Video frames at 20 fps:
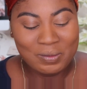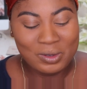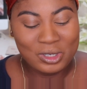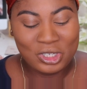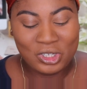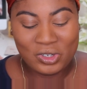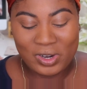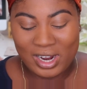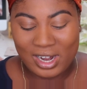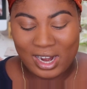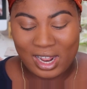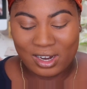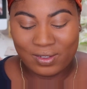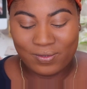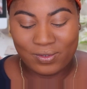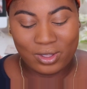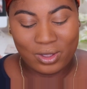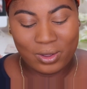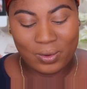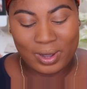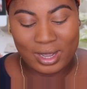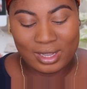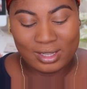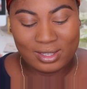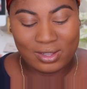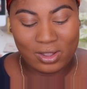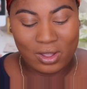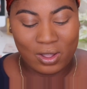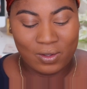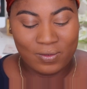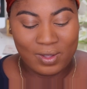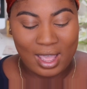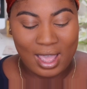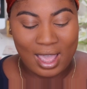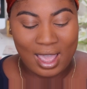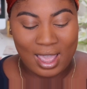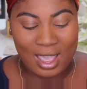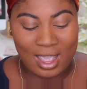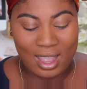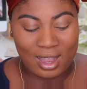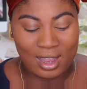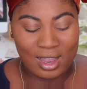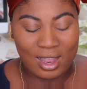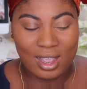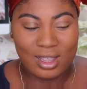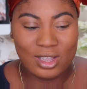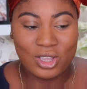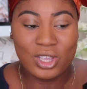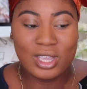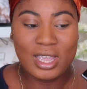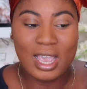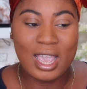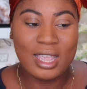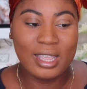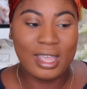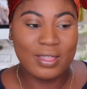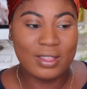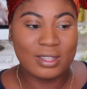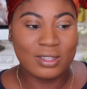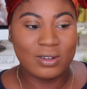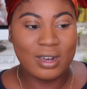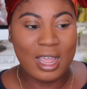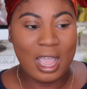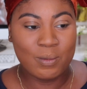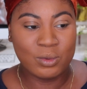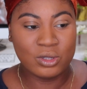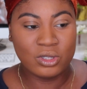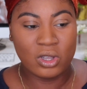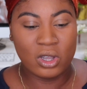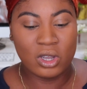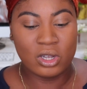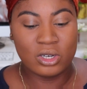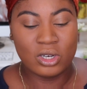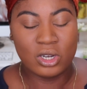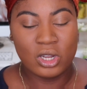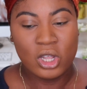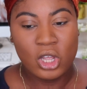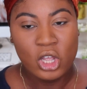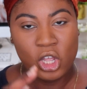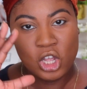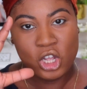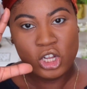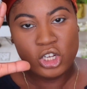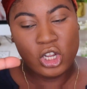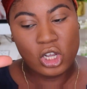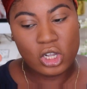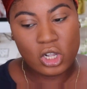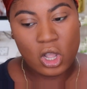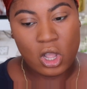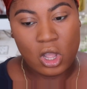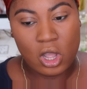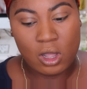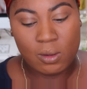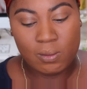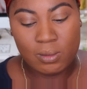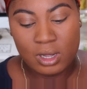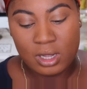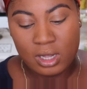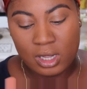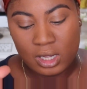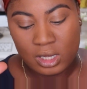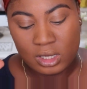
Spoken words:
Straight out of the US of A. You can get this on Amazon.com.